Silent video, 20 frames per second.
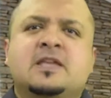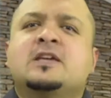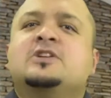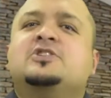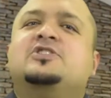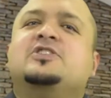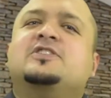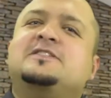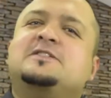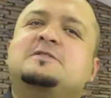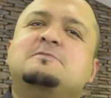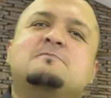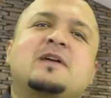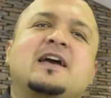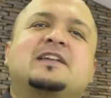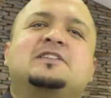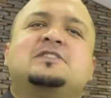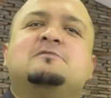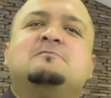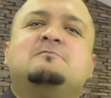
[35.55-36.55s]
Just
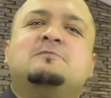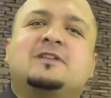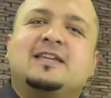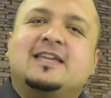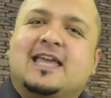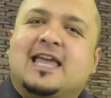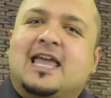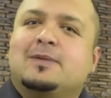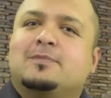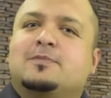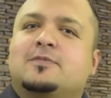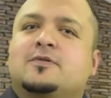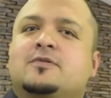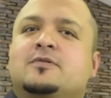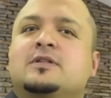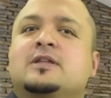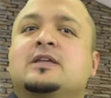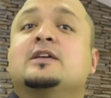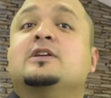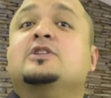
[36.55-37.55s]
imagine being
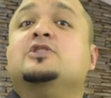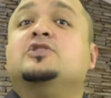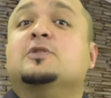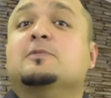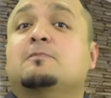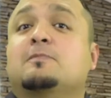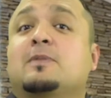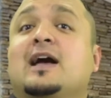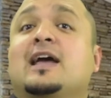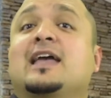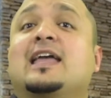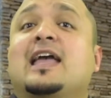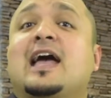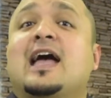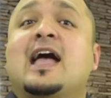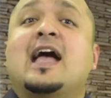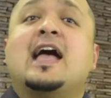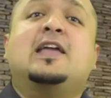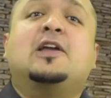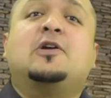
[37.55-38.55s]
able to buy
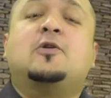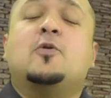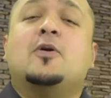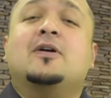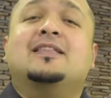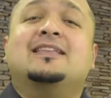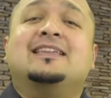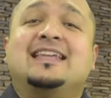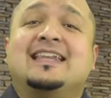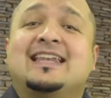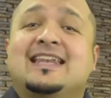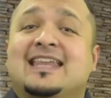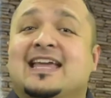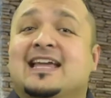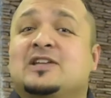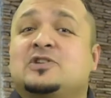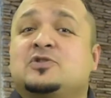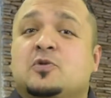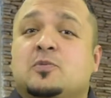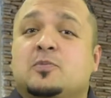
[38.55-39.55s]
high quality
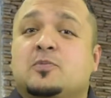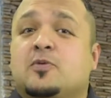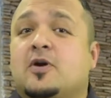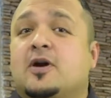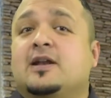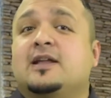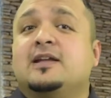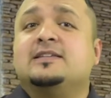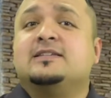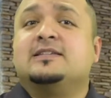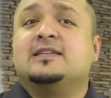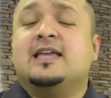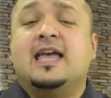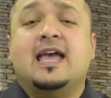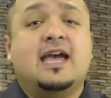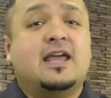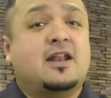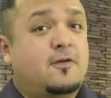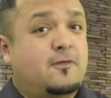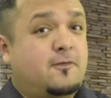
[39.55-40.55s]
natural products
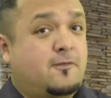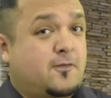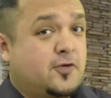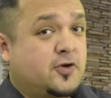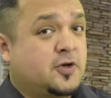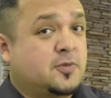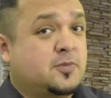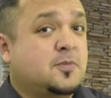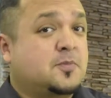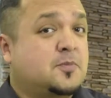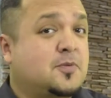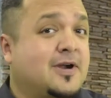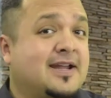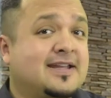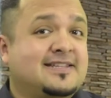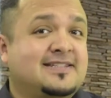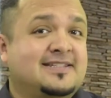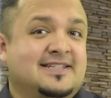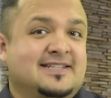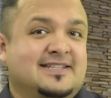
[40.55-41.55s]
at affordable
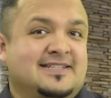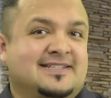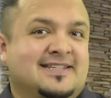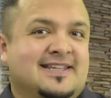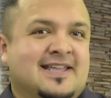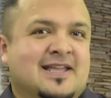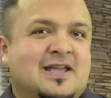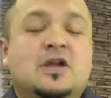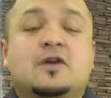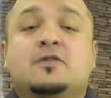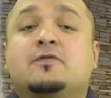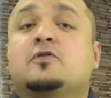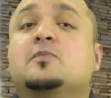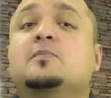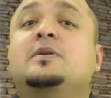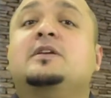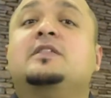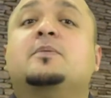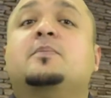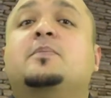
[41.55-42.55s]
prices. For
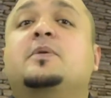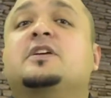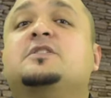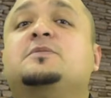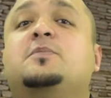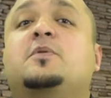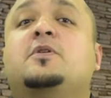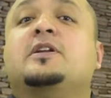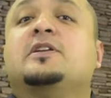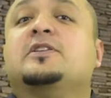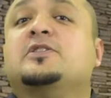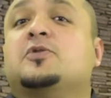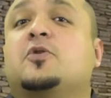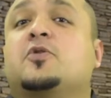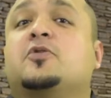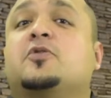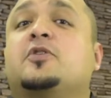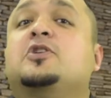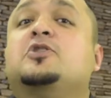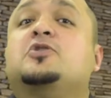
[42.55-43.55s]
me, the best part is
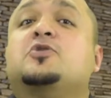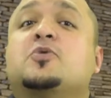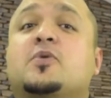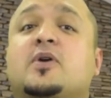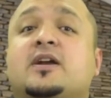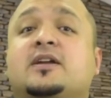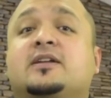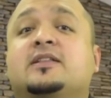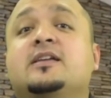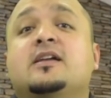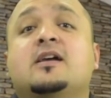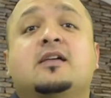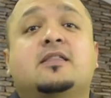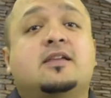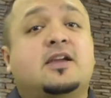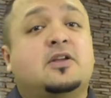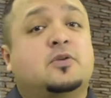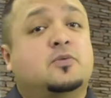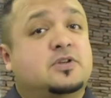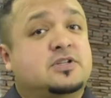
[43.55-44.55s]
ordering directly
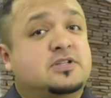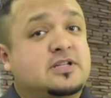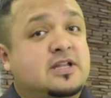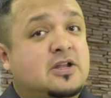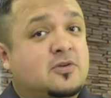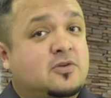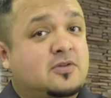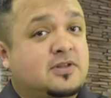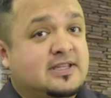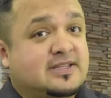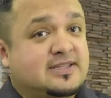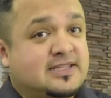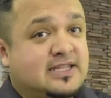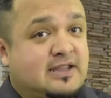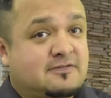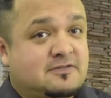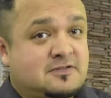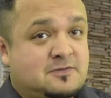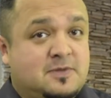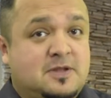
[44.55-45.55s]
online, which not only
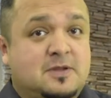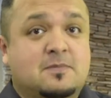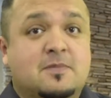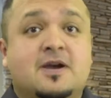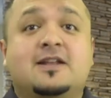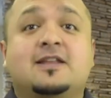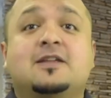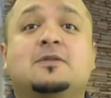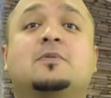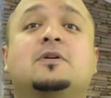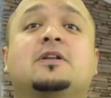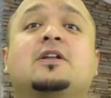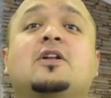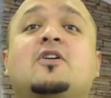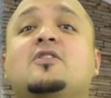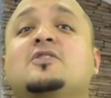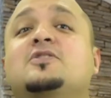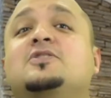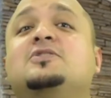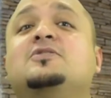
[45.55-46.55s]
saves me money, but it
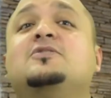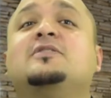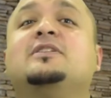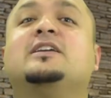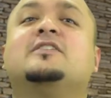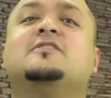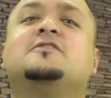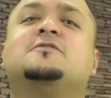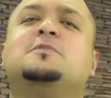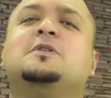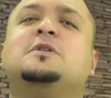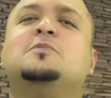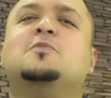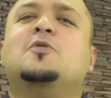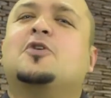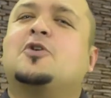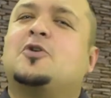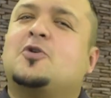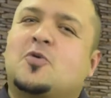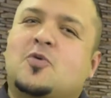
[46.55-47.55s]
also gives me
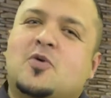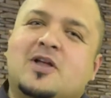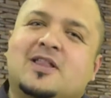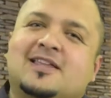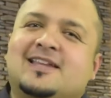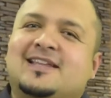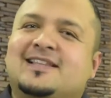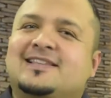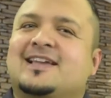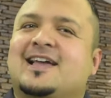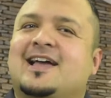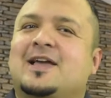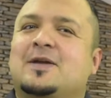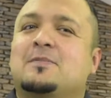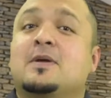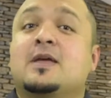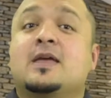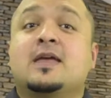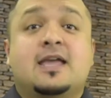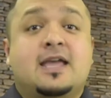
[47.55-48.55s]
more quality time
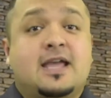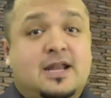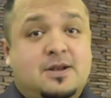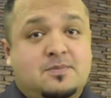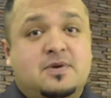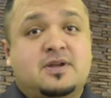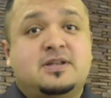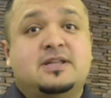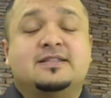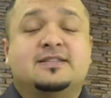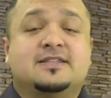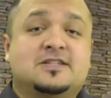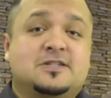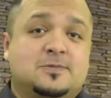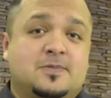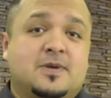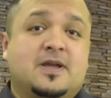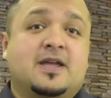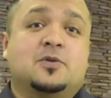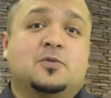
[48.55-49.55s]
and money to
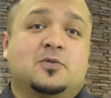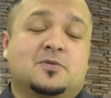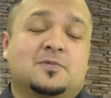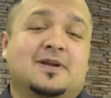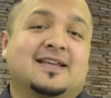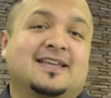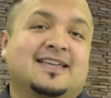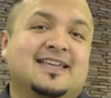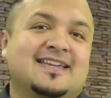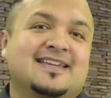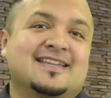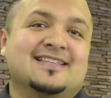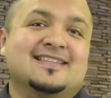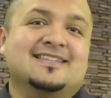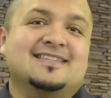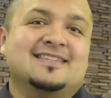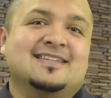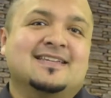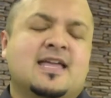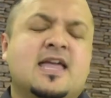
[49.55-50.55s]
spend with my
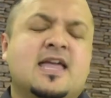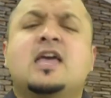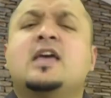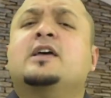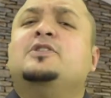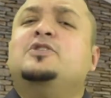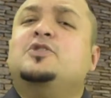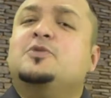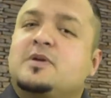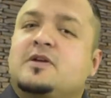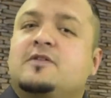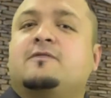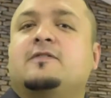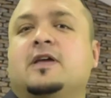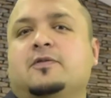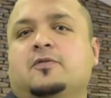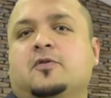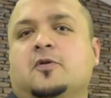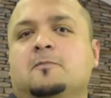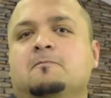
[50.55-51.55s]
kids. Do me a
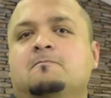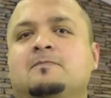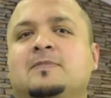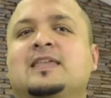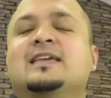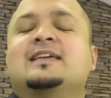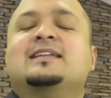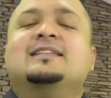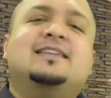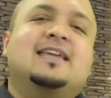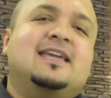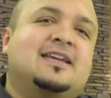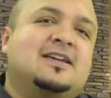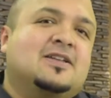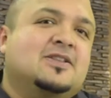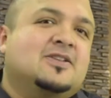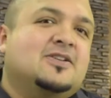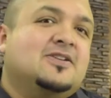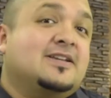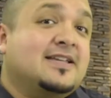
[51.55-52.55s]
favor take a
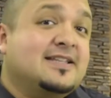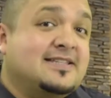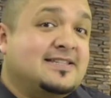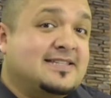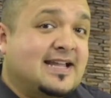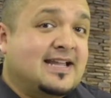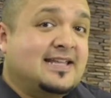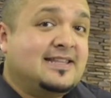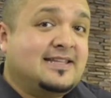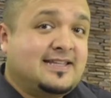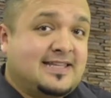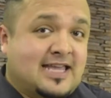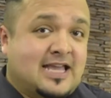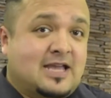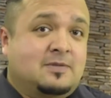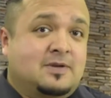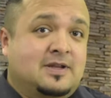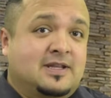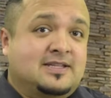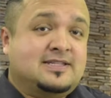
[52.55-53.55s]
look inside the
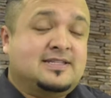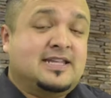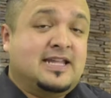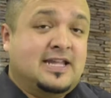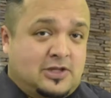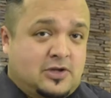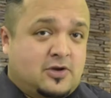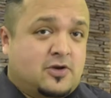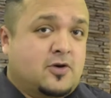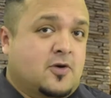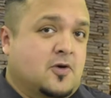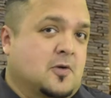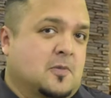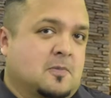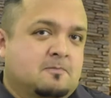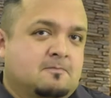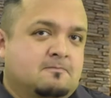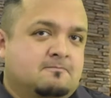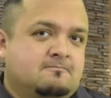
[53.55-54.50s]
cabinets in your home.